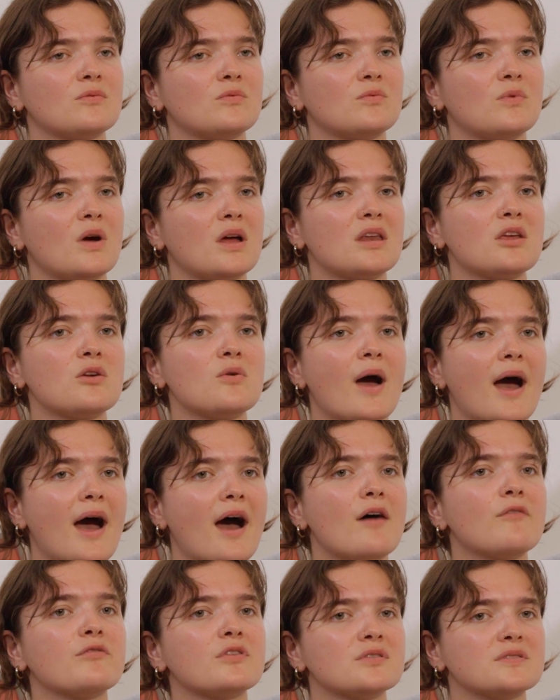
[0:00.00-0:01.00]
when you
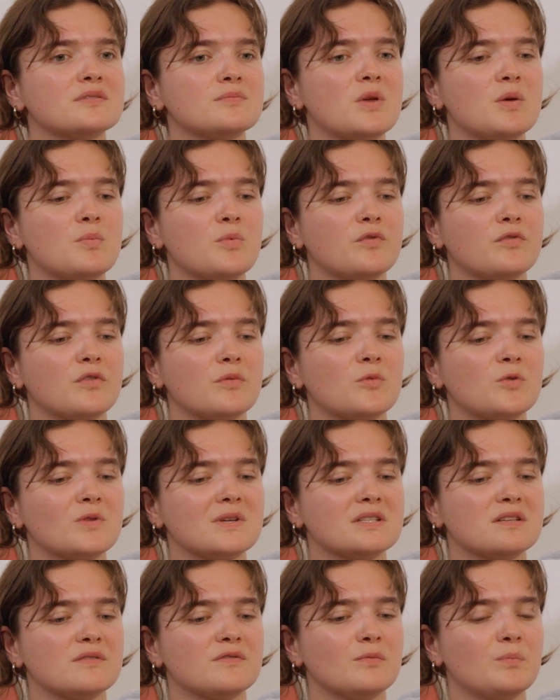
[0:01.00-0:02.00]
have loads of people from all
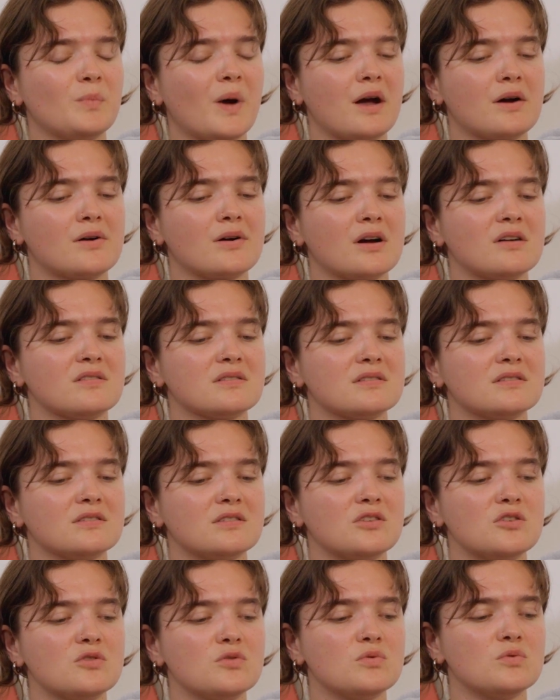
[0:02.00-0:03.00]
these different backgrounds,
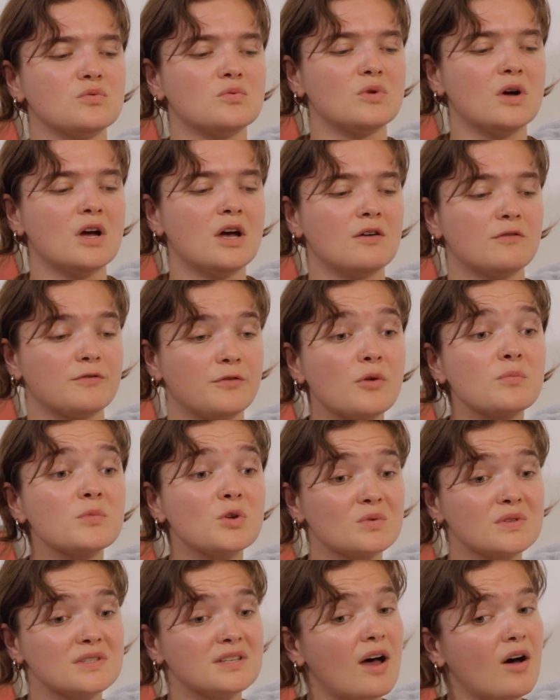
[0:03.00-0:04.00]
you, from
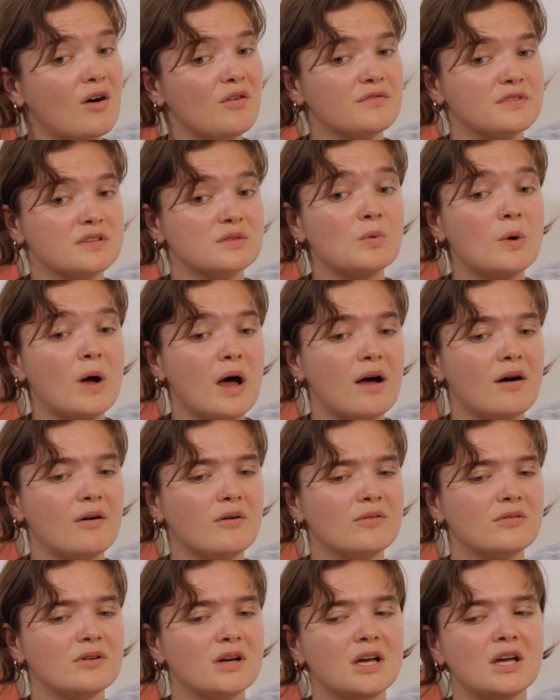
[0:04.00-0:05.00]
yourself as
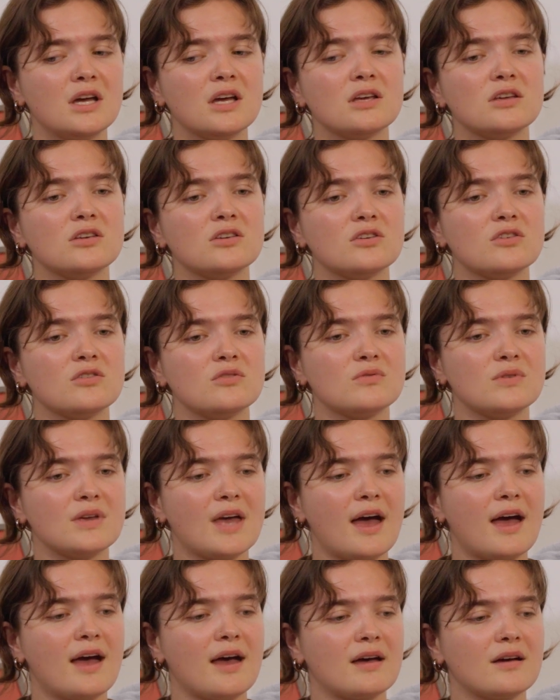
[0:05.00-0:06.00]
well, you
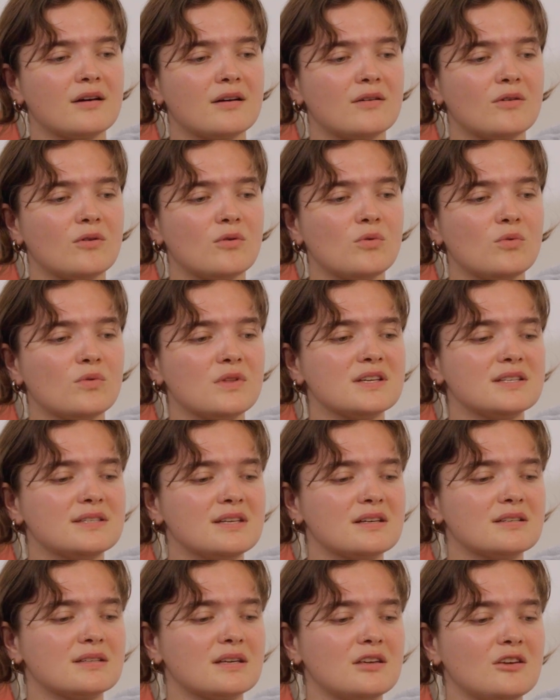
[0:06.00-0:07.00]
get all these
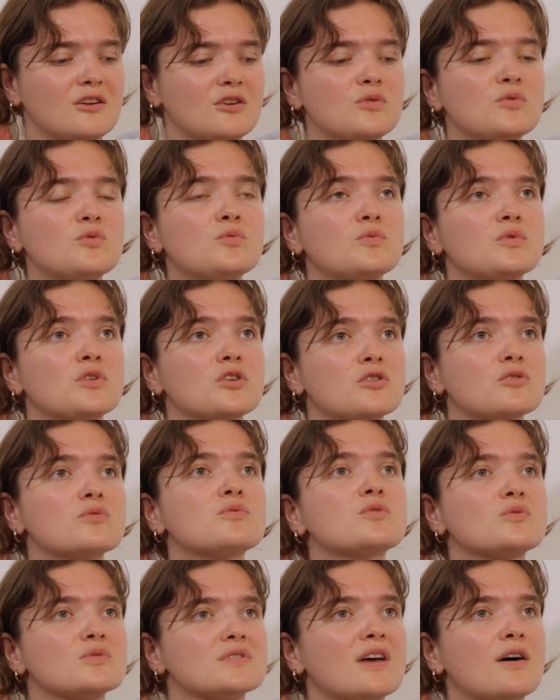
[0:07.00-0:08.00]
things that you
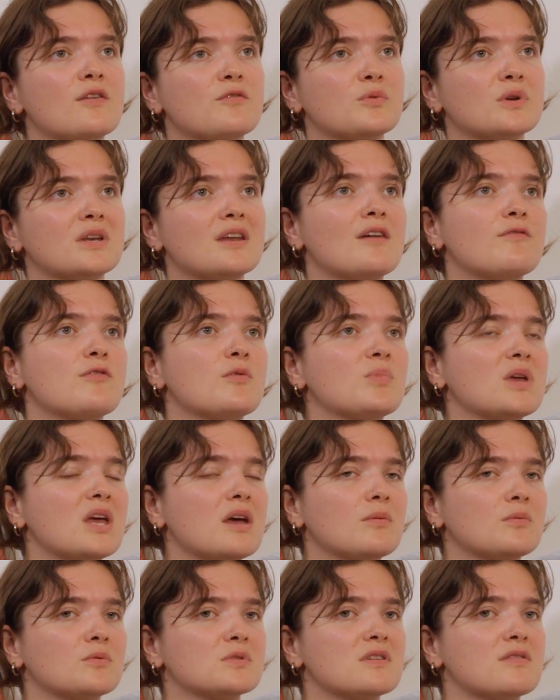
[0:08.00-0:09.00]
yourself would never be
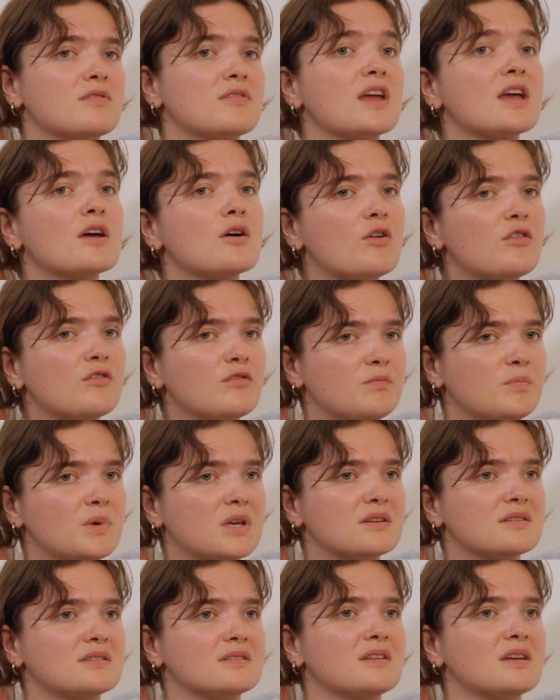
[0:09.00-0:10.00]
able to think of,
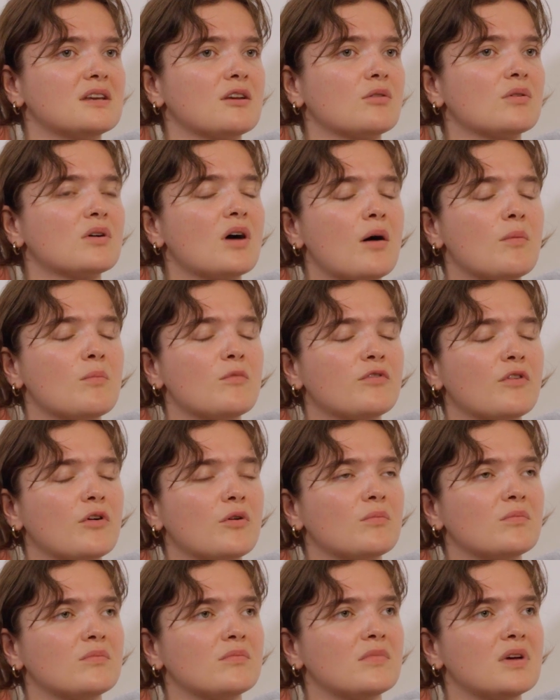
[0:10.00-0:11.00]
because they don't come
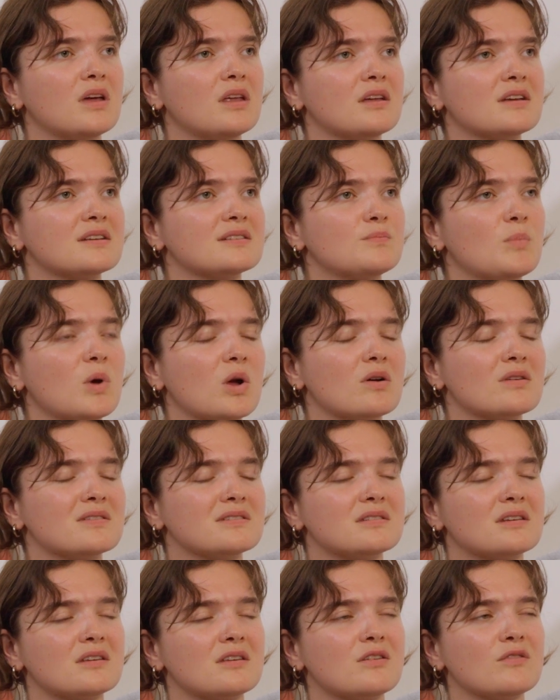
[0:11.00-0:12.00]
from an
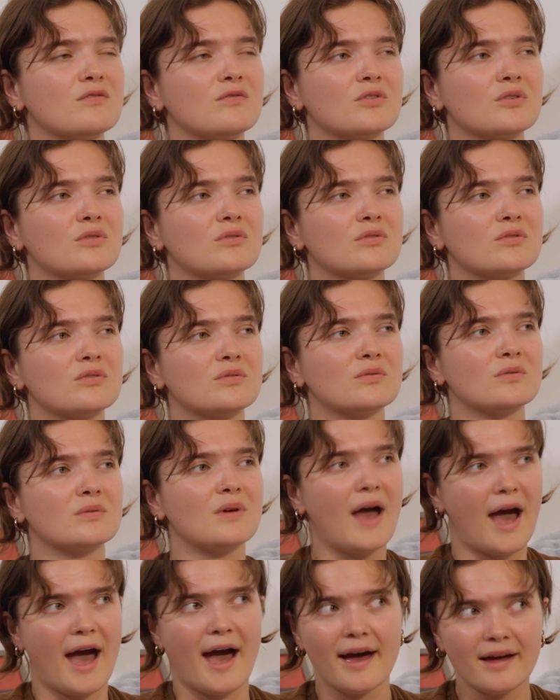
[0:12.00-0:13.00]
experience that you've
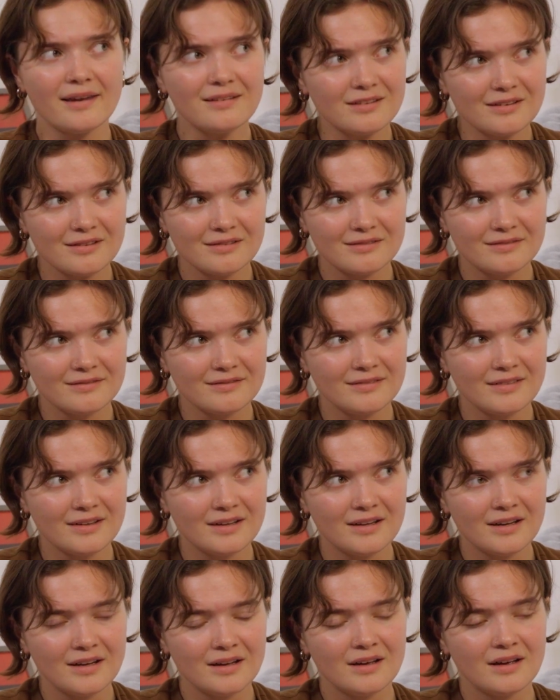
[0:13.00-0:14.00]
had. Yeah.
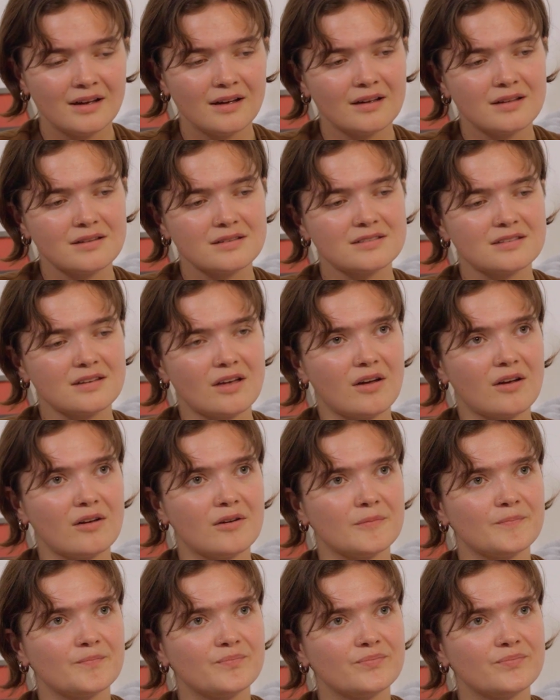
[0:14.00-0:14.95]
So